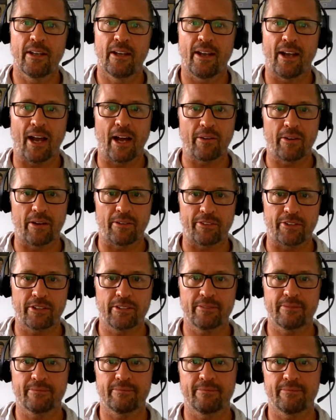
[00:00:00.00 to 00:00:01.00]
However,
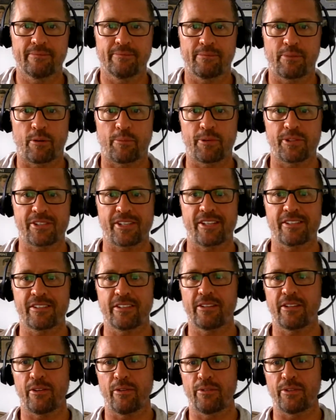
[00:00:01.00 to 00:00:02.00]
purpose isn't
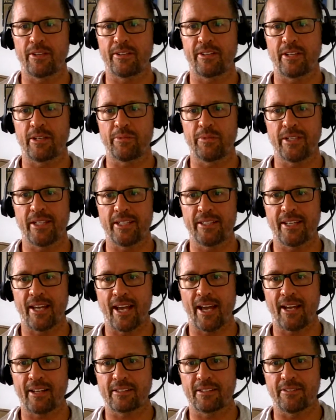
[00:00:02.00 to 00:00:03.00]
the only thing we need to
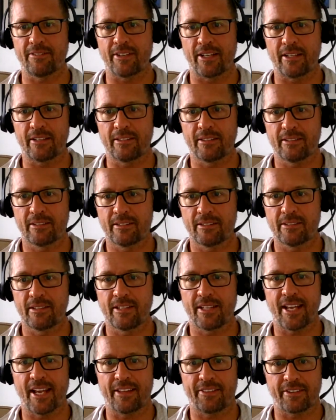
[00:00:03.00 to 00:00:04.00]
activate
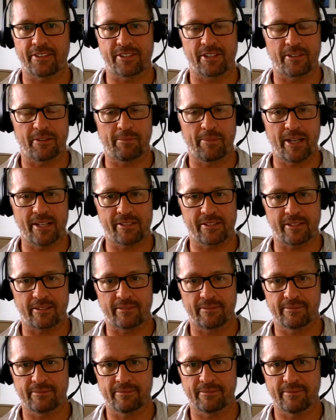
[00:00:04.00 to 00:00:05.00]
the ethics of the bison.
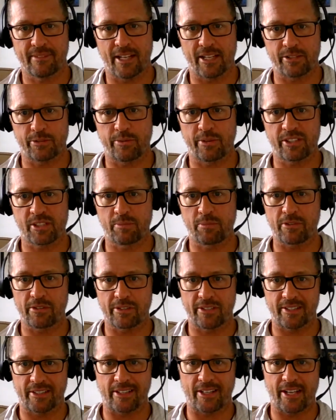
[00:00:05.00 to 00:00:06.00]
As we explored
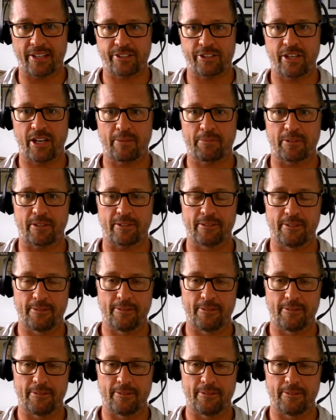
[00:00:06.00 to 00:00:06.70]
in the last chapter,